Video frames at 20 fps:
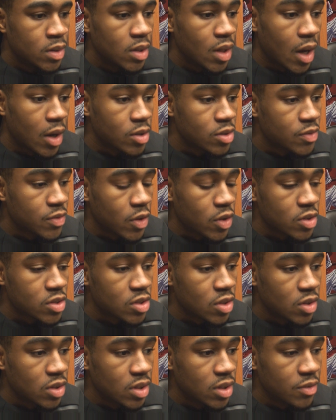I was
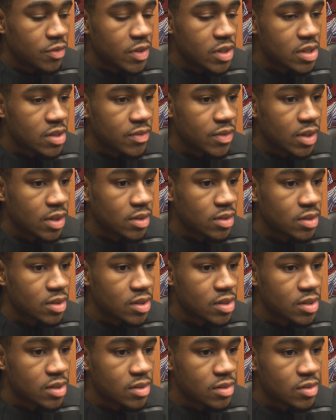focusing on the defensive end,
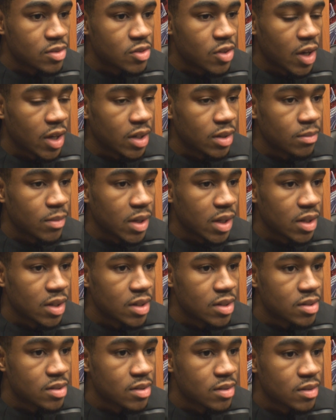just trying to make it
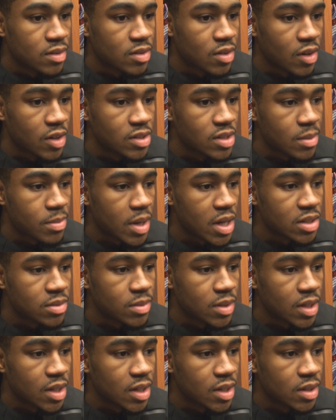as hard as I
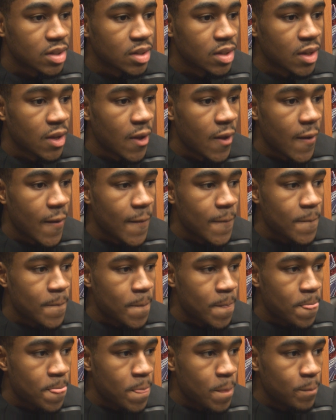possibly can.
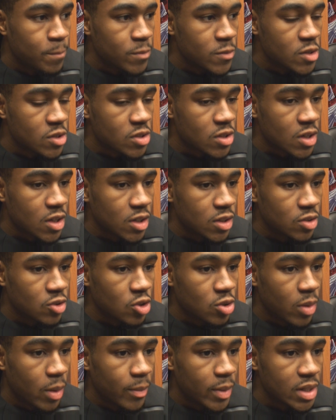Just
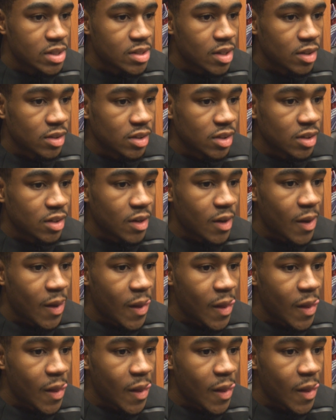doing my best out there.